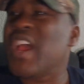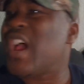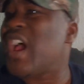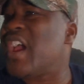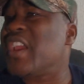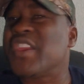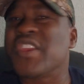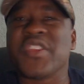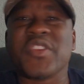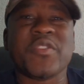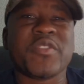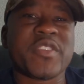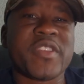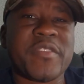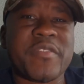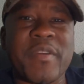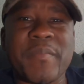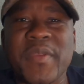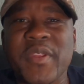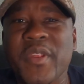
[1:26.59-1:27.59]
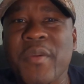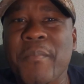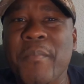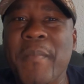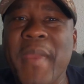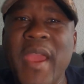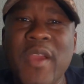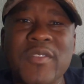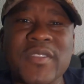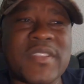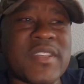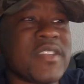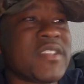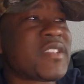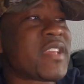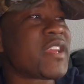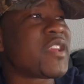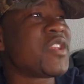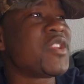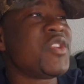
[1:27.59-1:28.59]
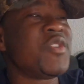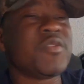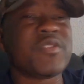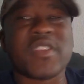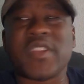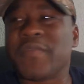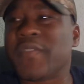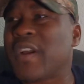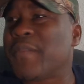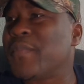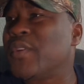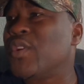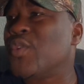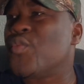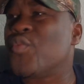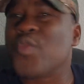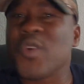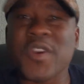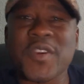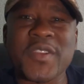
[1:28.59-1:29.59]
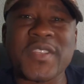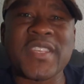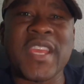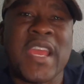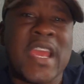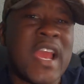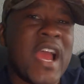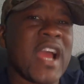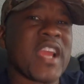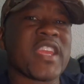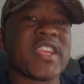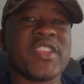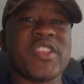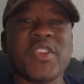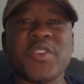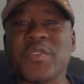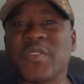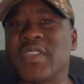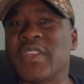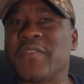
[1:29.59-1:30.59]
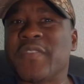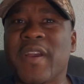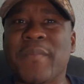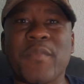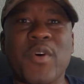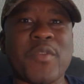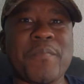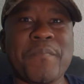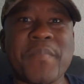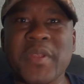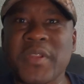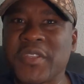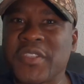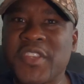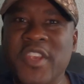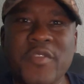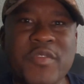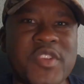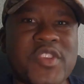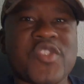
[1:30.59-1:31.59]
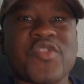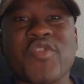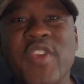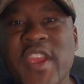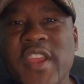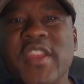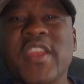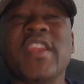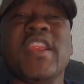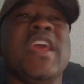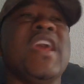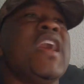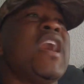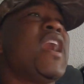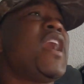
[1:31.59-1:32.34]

I can use it if I'm in the mountains. I can use it if I'm in the woods. I can use it if I'm on military training.